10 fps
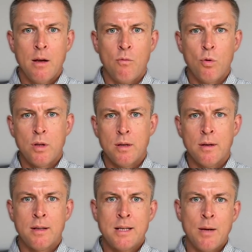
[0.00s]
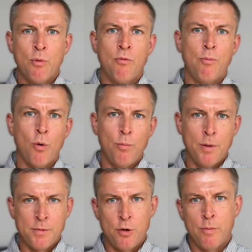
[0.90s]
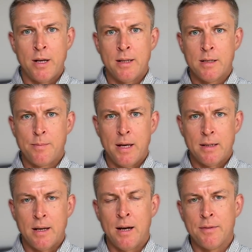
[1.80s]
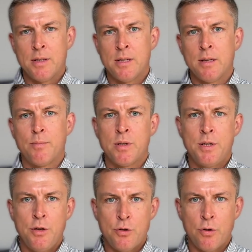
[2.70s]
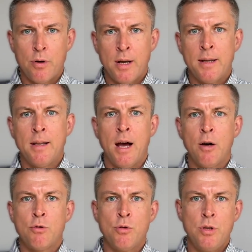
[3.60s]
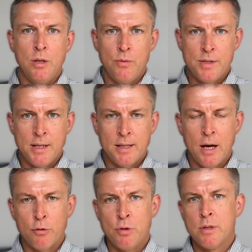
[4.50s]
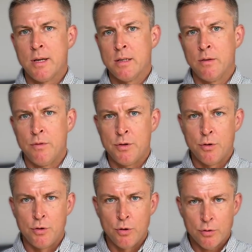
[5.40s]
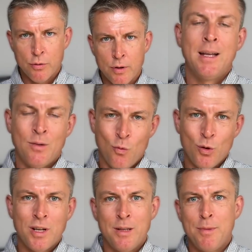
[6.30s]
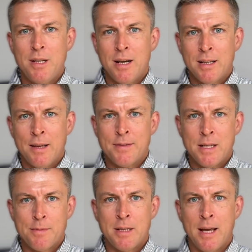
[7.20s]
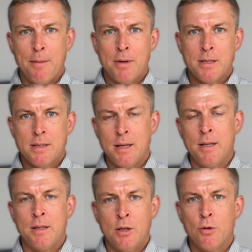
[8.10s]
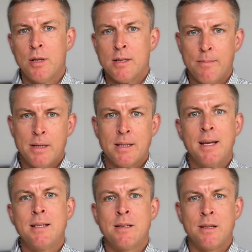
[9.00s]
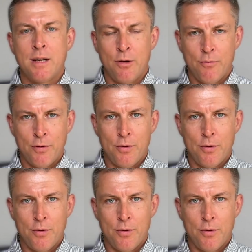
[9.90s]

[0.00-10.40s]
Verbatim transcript: What type of problems you might expect after the procedure and how to deal with it, how to discuss it with your doctor, and what can be done if something happens in not in the best case scenario for